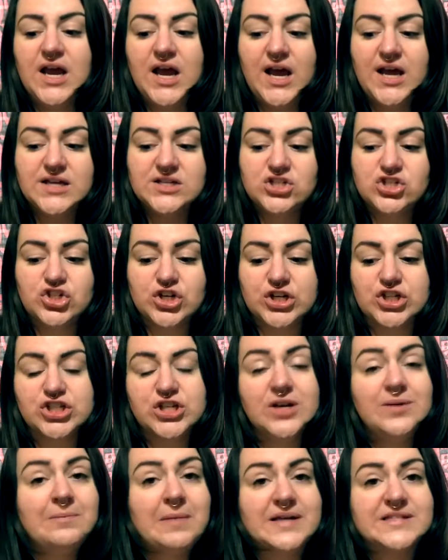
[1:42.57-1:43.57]

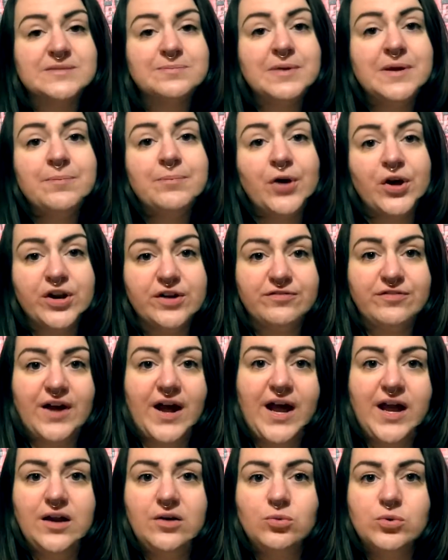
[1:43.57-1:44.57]
instruction must be bona
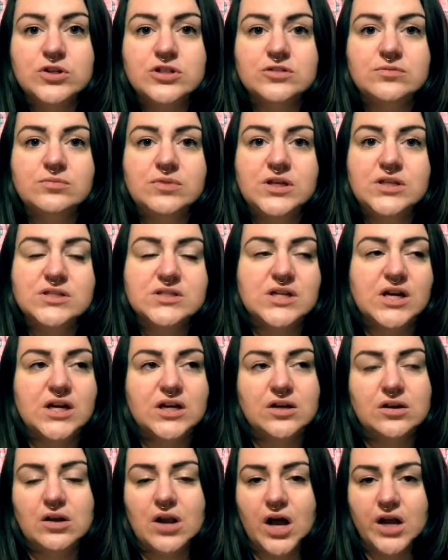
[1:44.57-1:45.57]
fide, which means
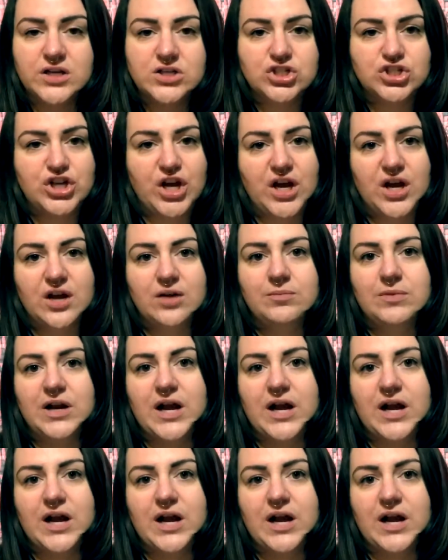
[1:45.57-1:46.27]
like not a sham.